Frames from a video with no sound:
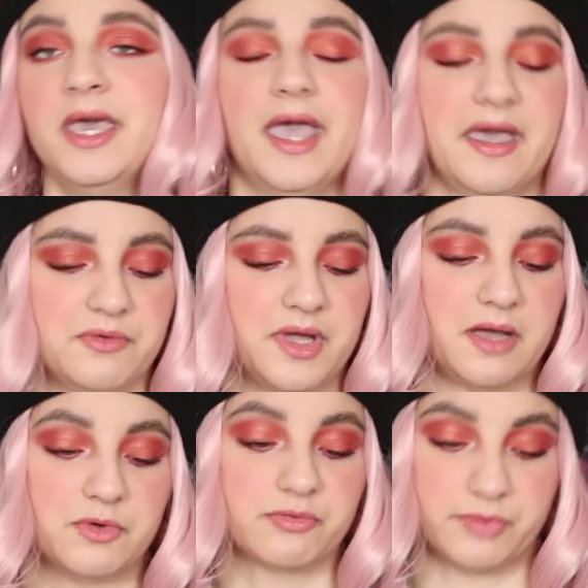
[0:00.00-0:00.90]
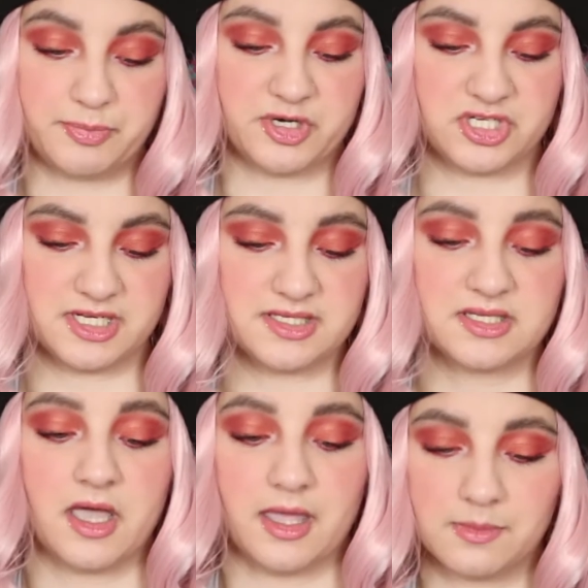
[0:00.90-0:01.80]
And the one I would
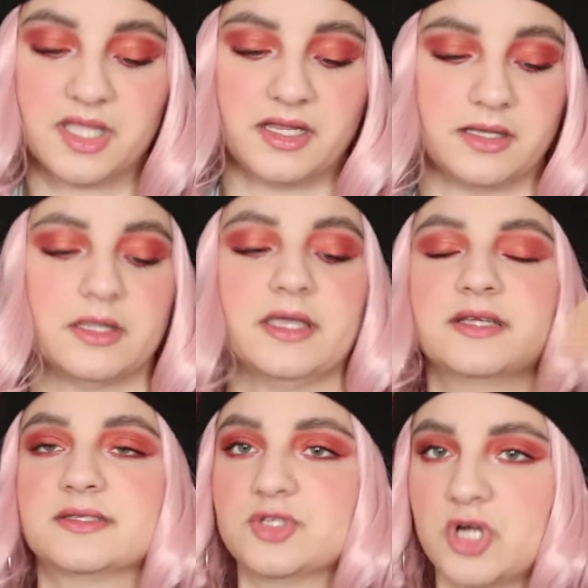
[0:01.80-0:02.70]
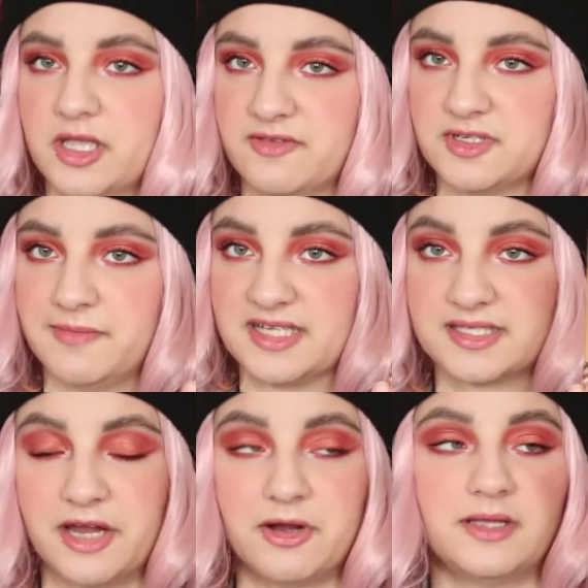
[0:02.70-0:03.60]
repurchase immediately is the Tarte Gifted
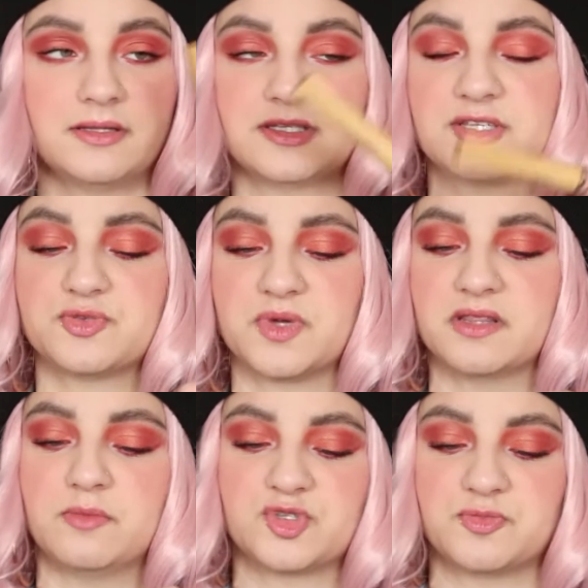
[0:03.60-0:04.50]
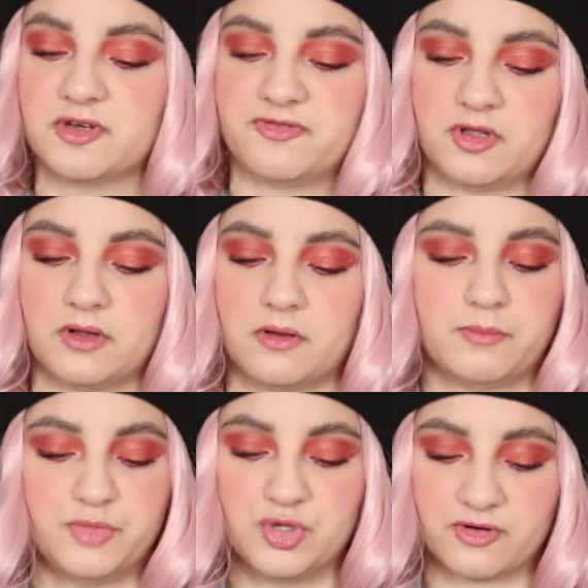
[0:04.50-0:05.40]
Mascara. This is one of the most beautiful
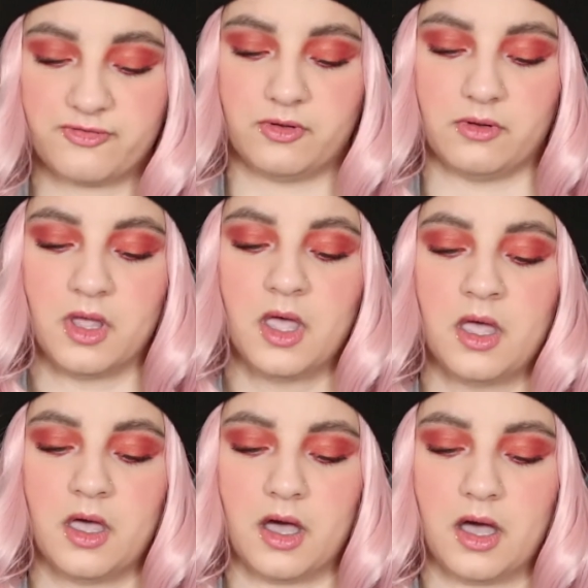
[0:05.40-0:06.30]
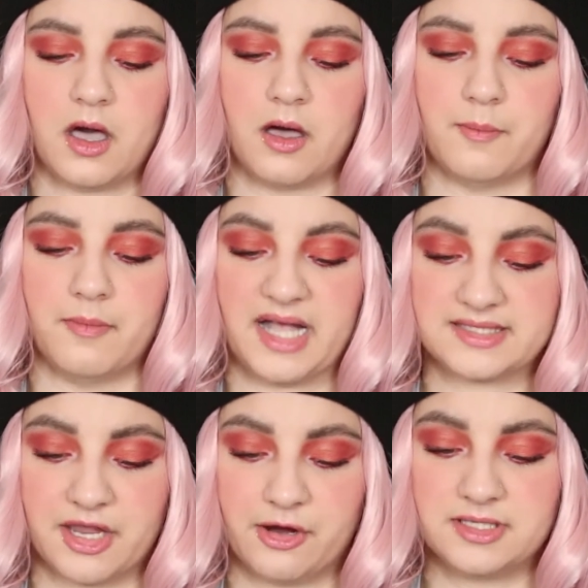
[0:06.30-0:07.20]

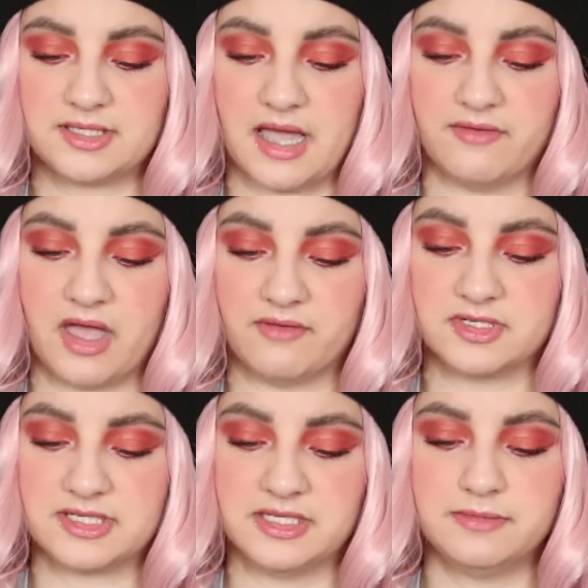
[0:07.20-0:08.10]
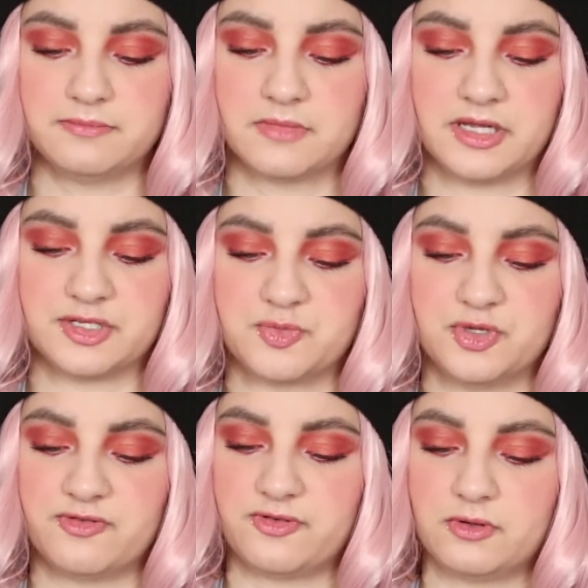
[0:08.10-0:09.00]
mascaras I've ever seen. It is
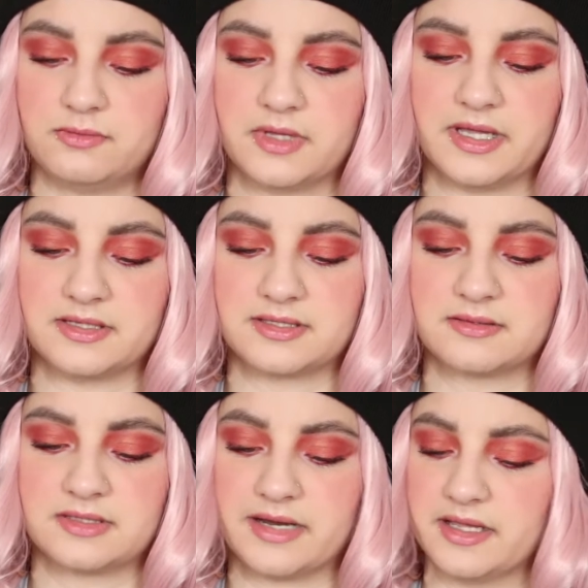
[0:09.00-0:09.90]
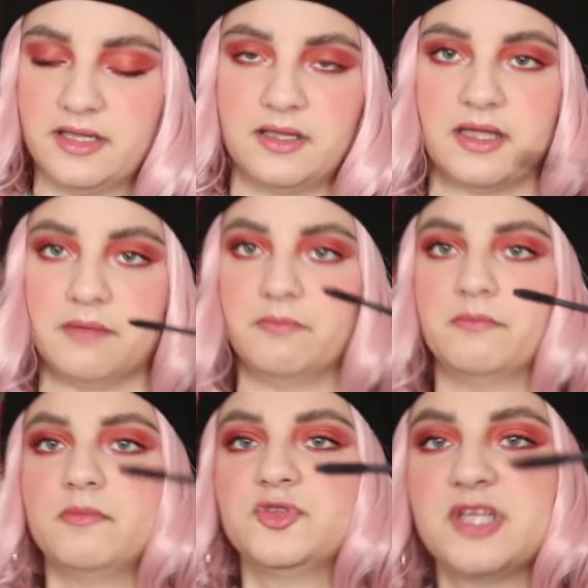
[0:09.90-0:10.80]
beautiful. It is stunning. It
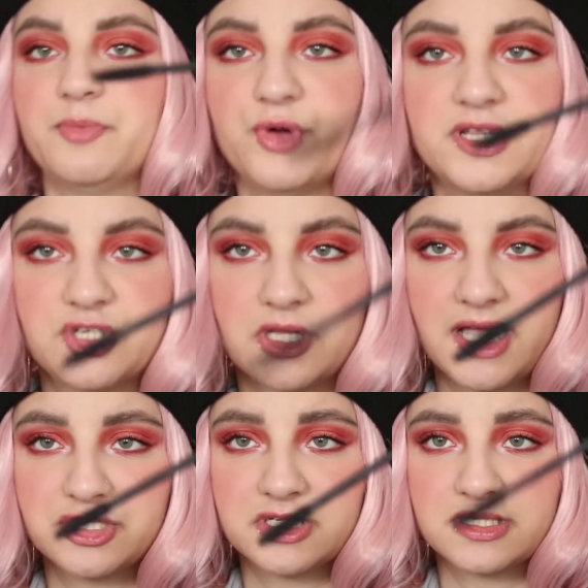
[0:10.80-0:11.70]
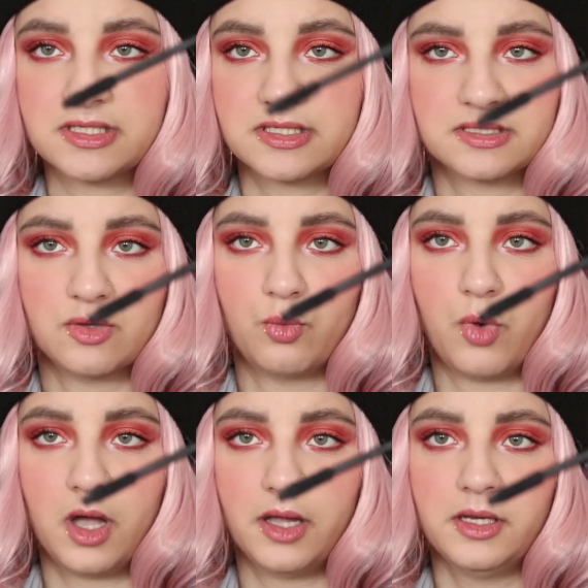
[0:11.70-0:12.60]
separates your lashes. This is the
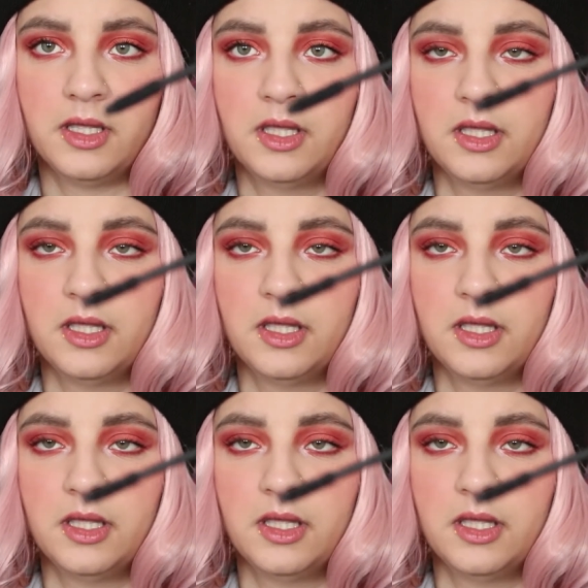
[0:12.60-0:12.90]
wand.